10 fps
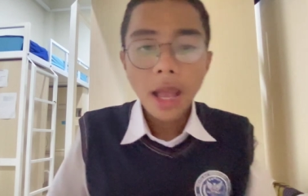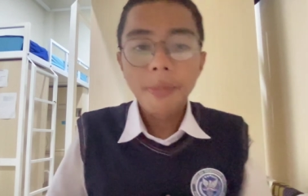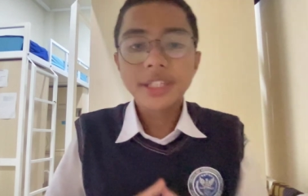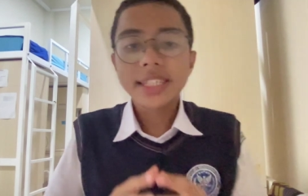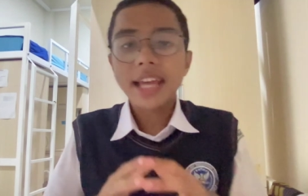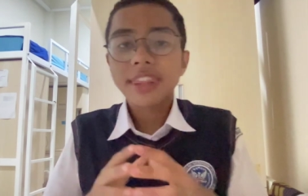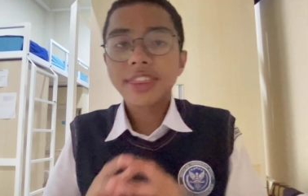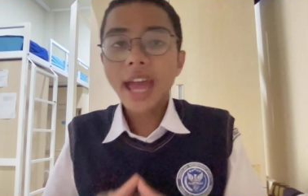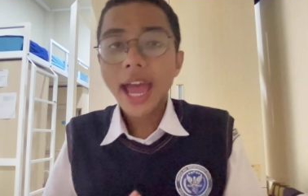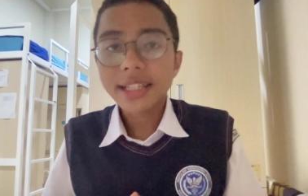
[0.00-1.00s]
Besides
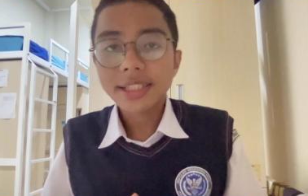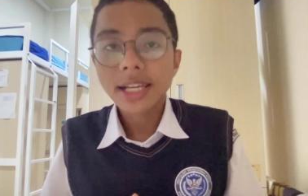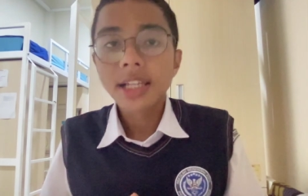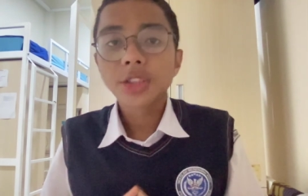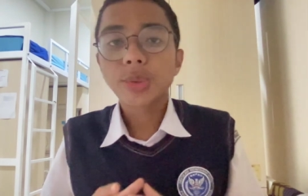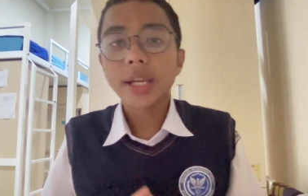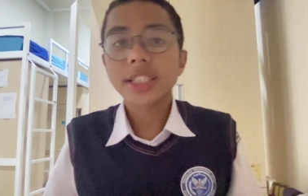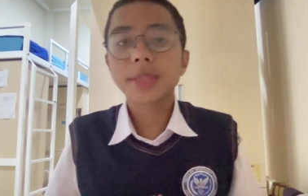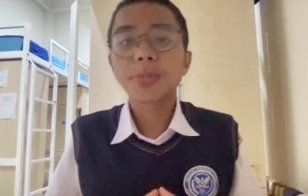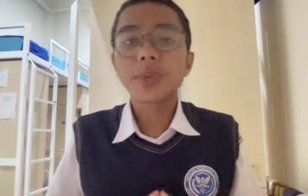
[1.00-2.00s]
that, trade
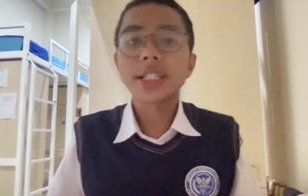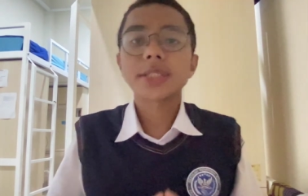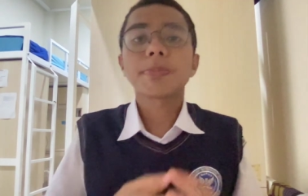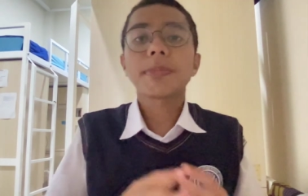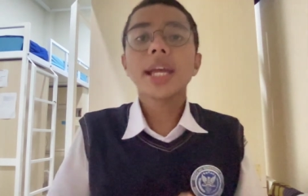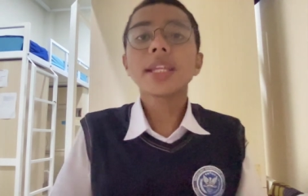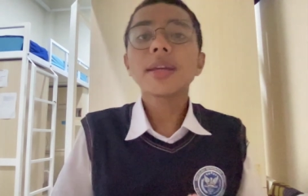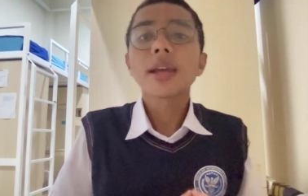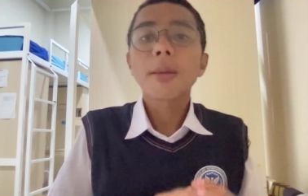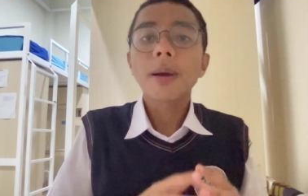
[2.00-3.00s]
brings
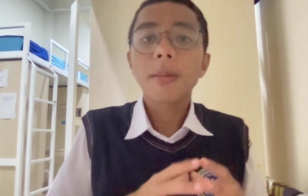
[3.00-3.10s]
many